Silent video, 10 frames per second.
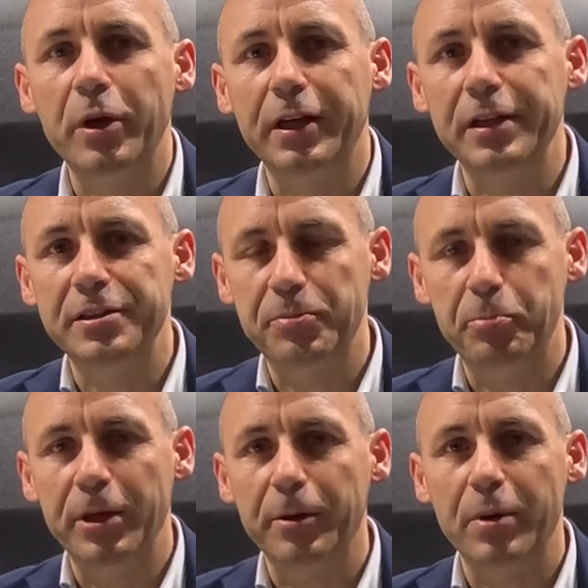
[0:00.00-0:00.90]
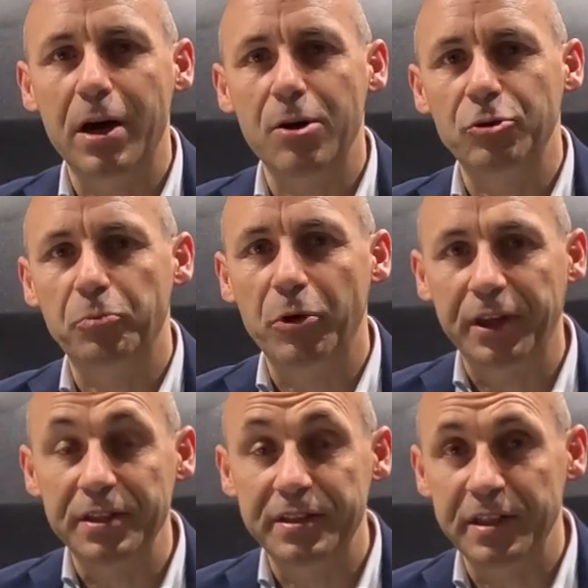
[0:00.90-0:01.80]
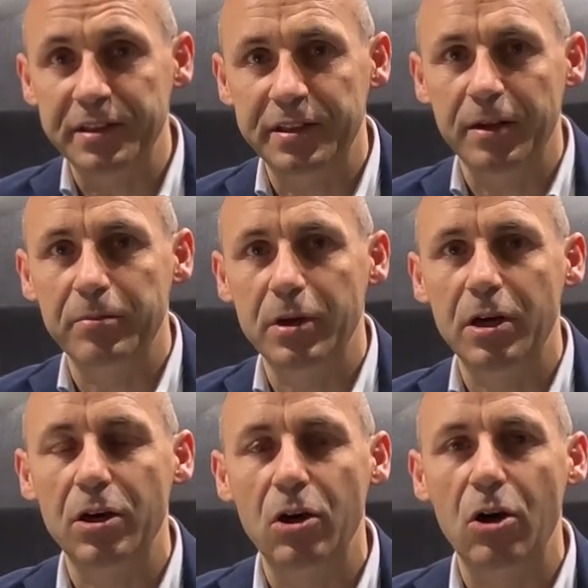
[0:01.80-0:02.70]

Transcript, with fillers: quickly speak about braking system uh,